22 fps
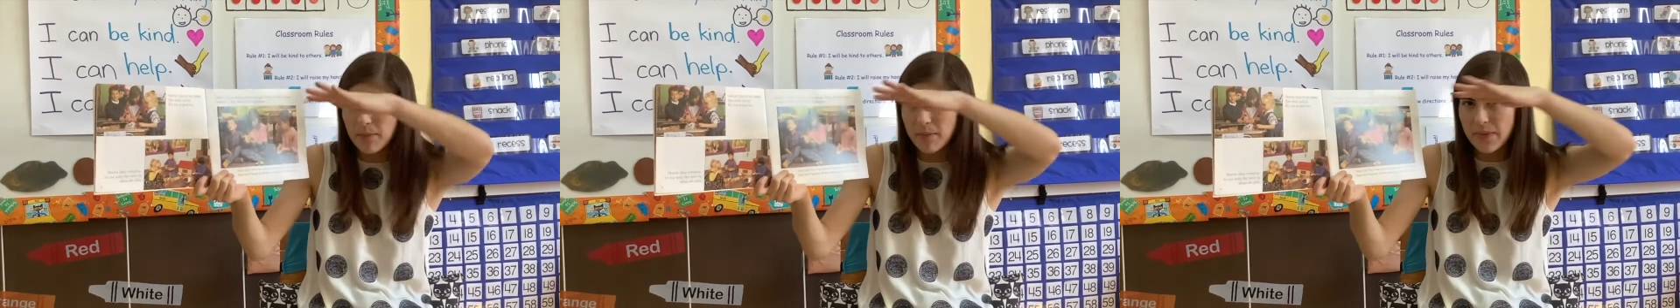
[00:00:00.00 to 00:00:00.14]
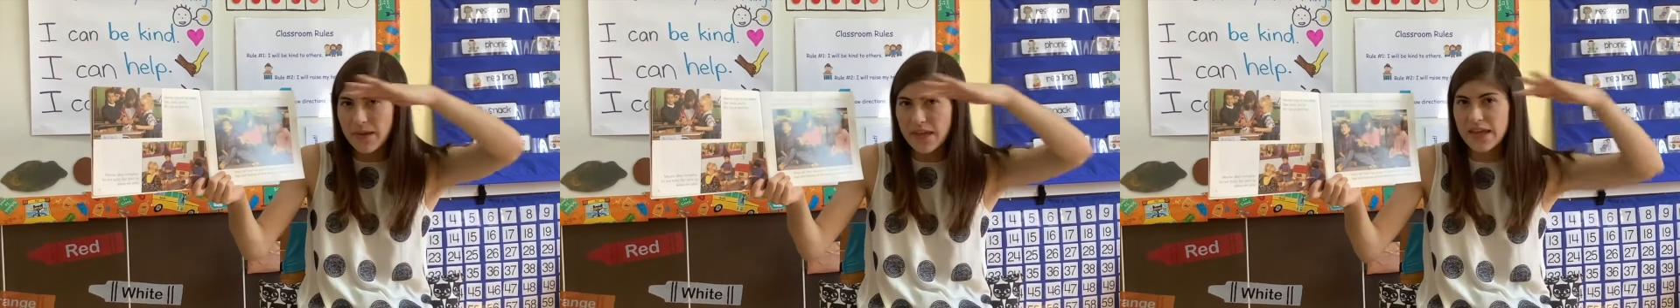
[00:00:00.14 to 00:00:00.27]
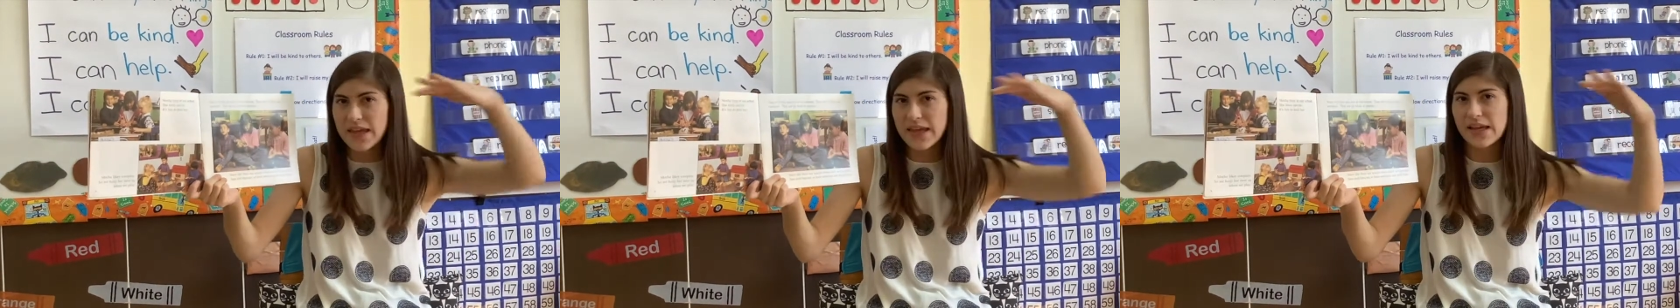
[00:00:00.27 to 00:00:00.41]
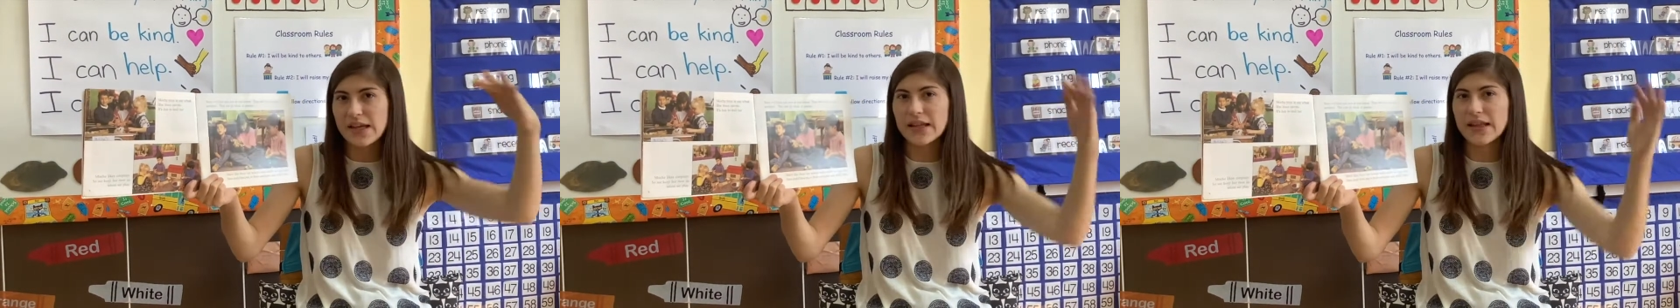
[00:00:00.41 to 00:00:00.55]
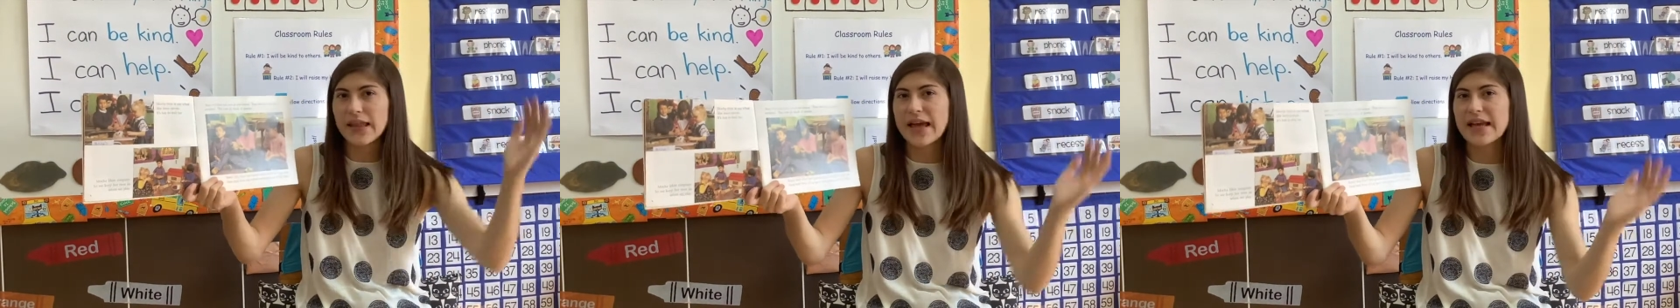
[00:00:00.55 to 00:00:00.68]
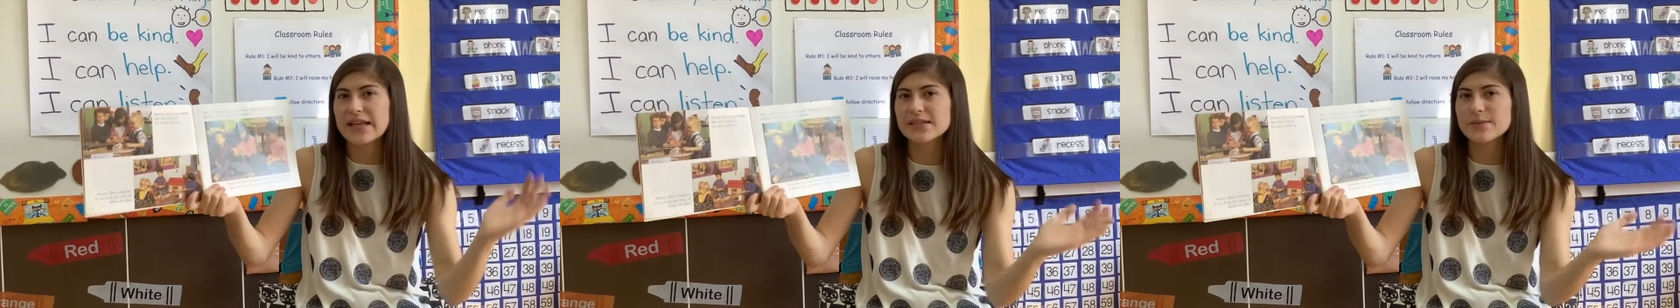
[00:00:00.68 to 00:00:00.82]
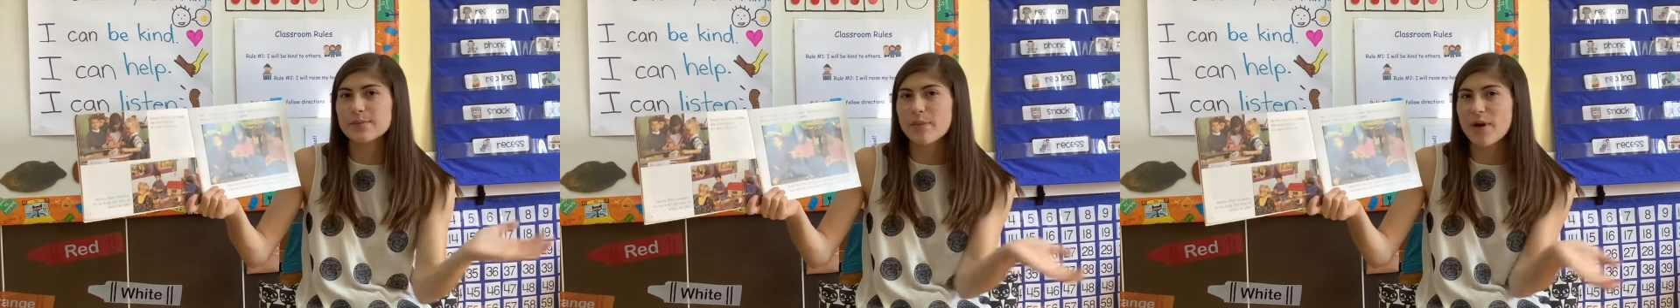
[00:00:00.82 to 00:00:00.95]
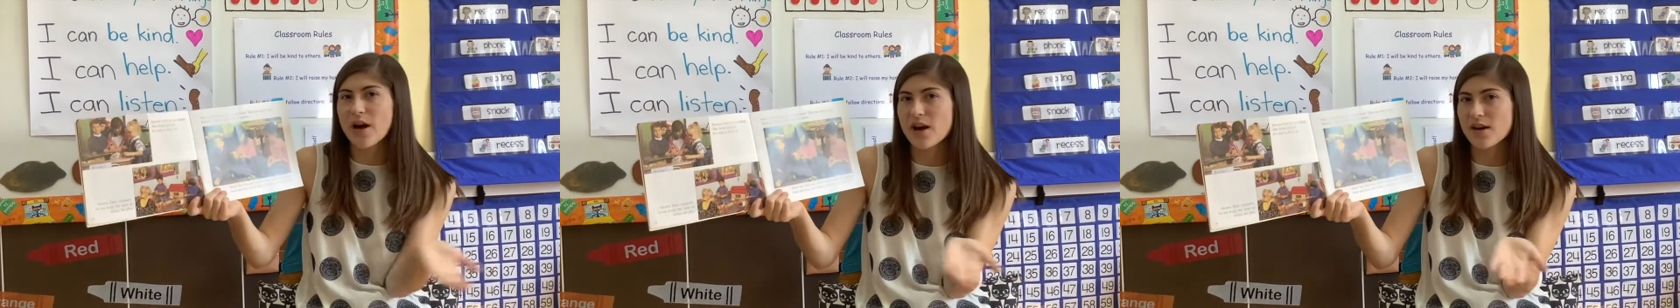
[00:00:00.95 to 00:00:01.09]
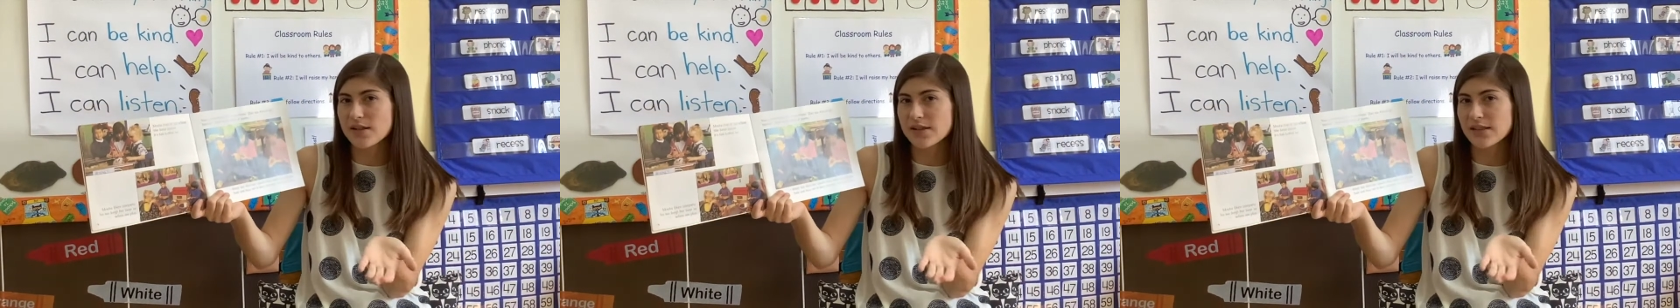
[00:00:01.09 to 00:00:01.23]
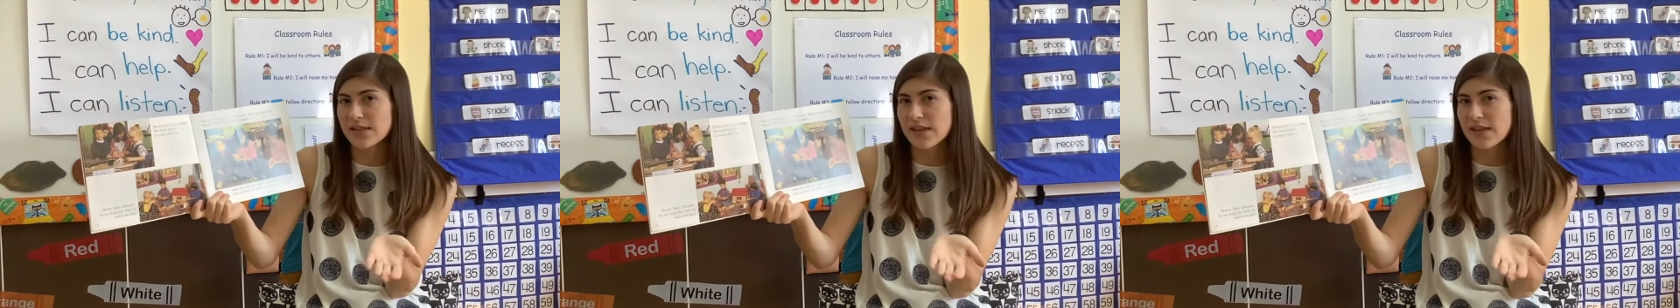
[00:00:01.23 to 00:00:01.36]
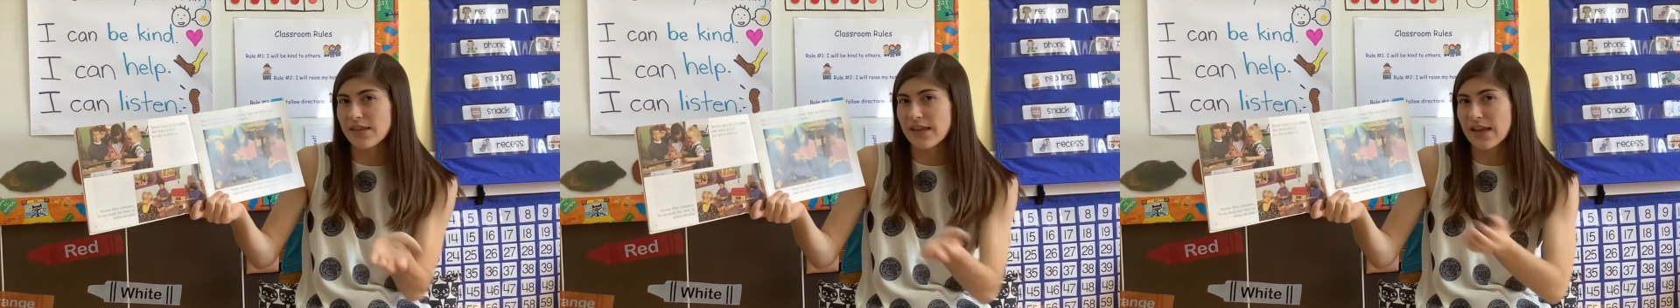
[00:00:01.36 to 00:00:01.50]
big glass box
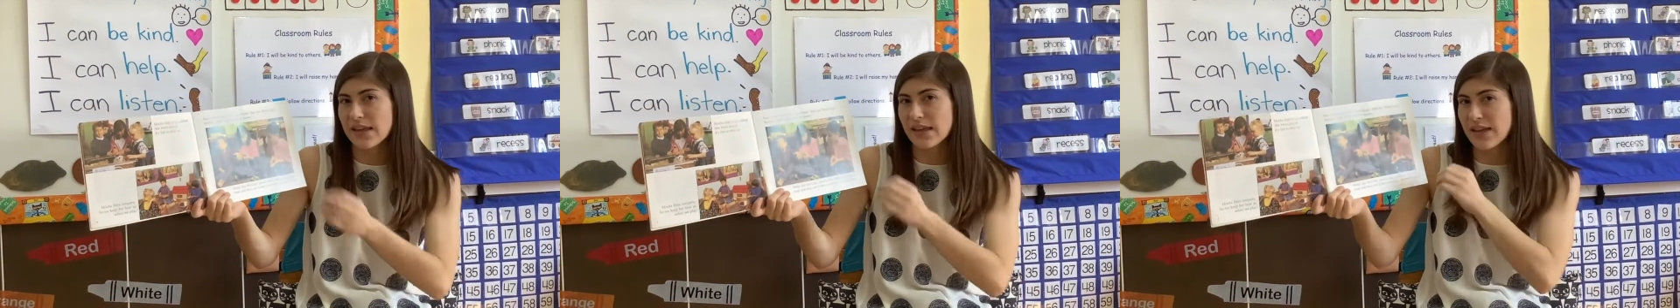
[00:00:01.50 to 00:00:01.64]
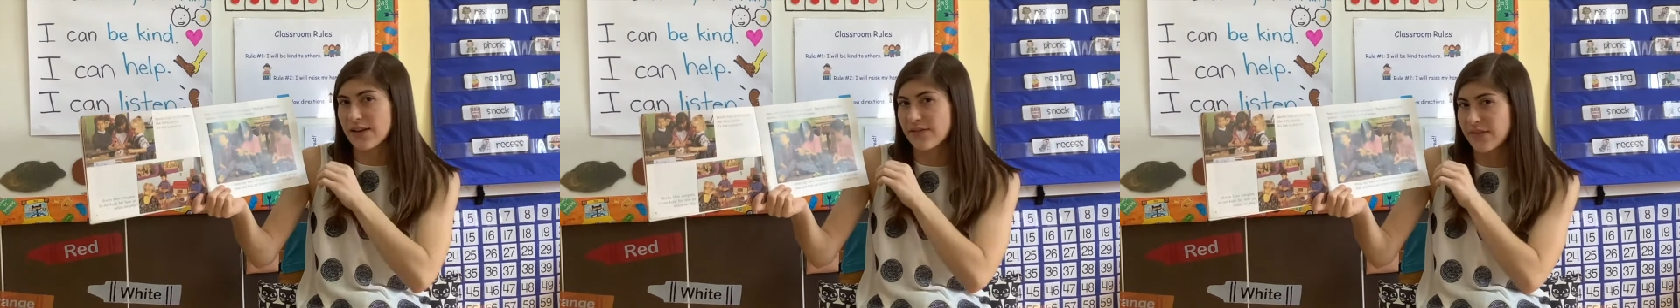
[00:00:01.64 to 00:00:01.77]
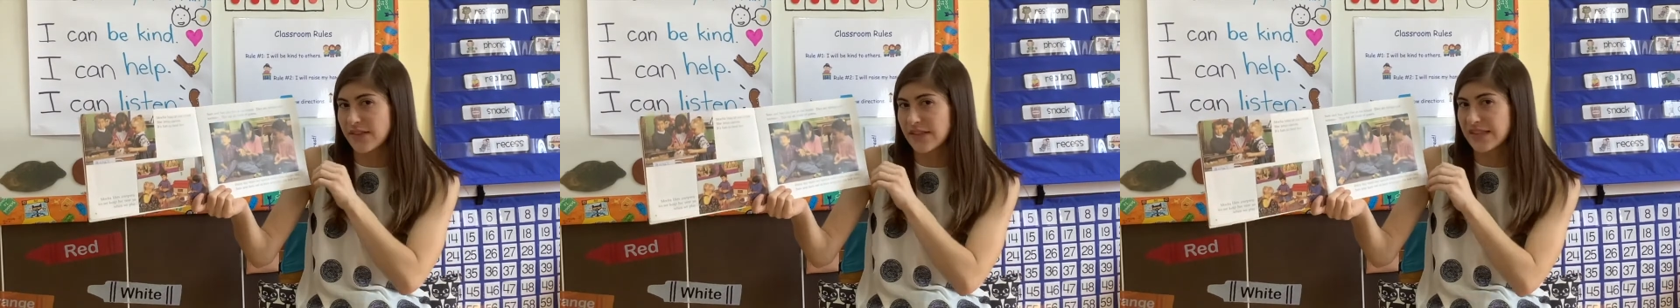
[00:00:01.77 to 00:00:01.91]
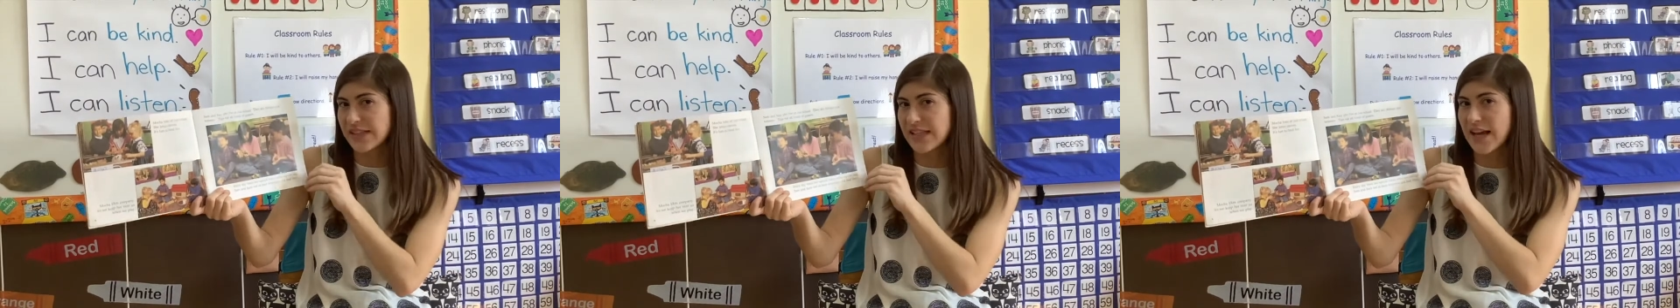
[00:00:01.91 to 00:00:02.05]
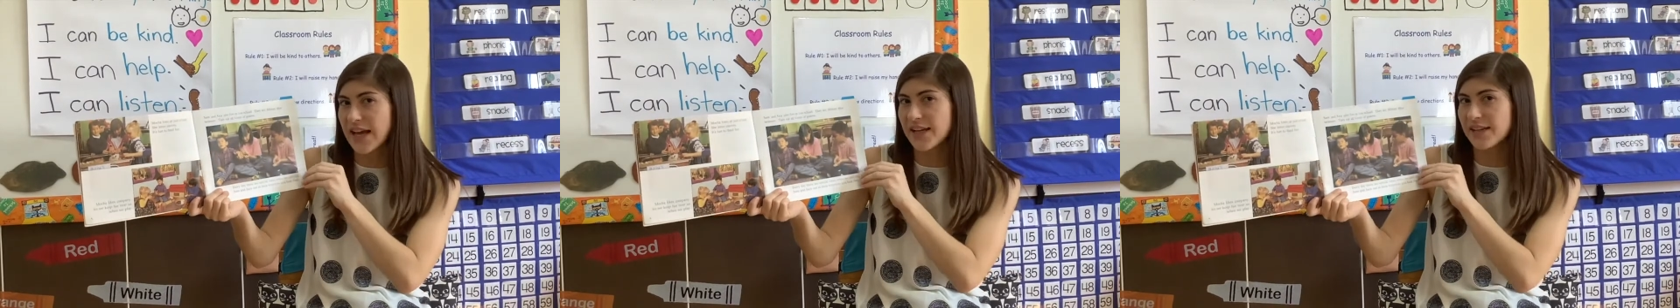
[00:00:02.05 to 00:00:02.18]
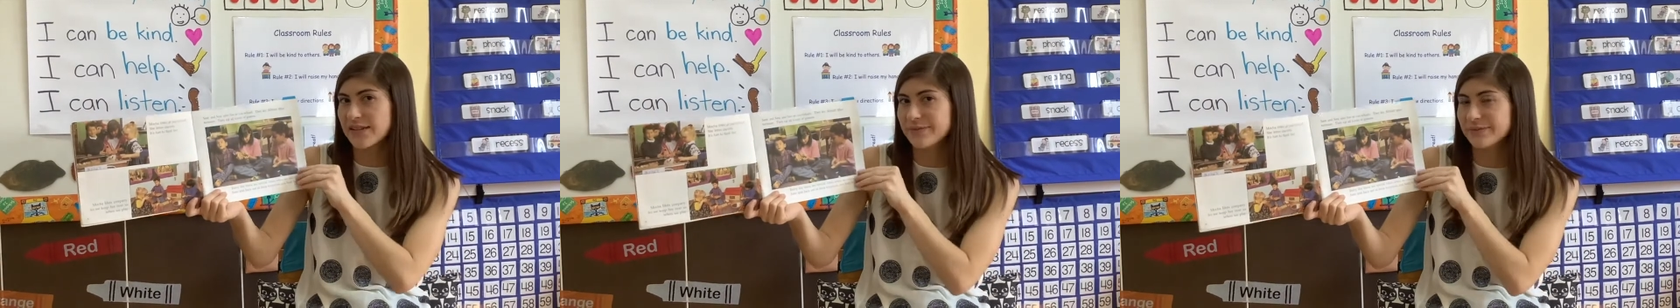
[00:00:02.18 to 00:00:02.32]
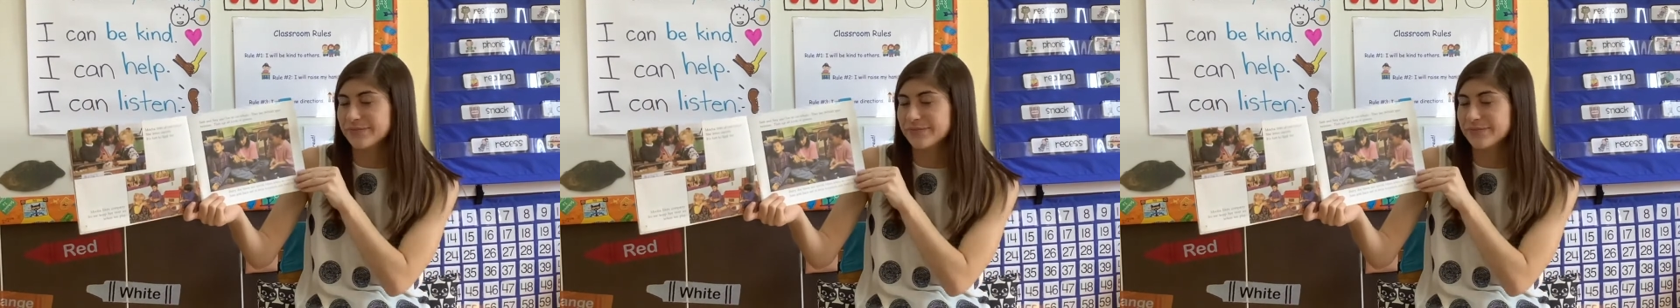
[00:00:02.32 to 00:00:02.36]
that they live inside.